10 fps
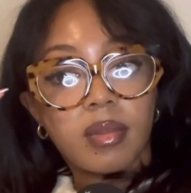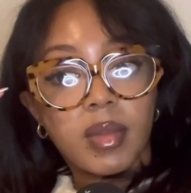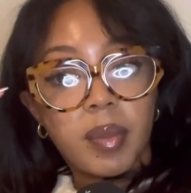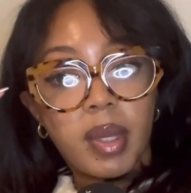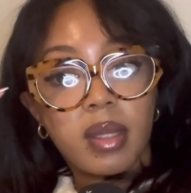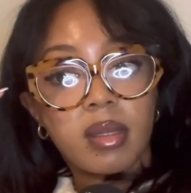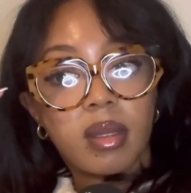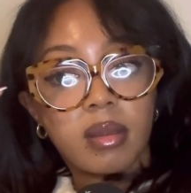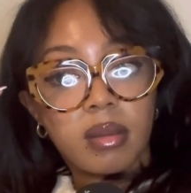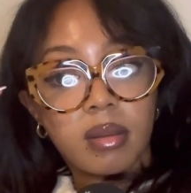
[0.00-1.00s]
Makes
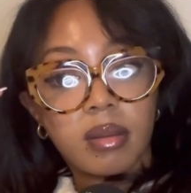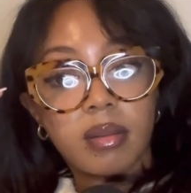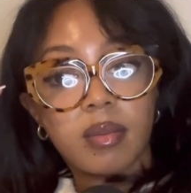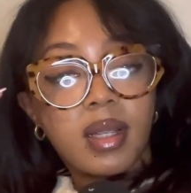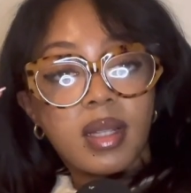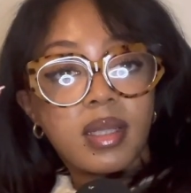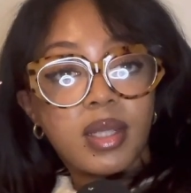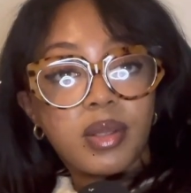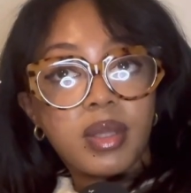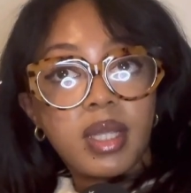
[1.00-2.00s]
sense.
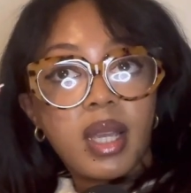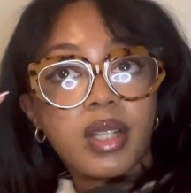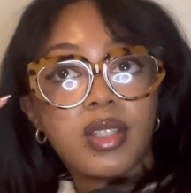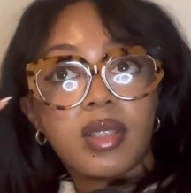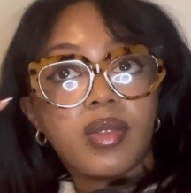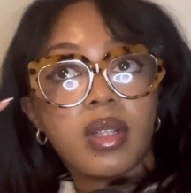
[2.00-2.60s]
Literally, I just feel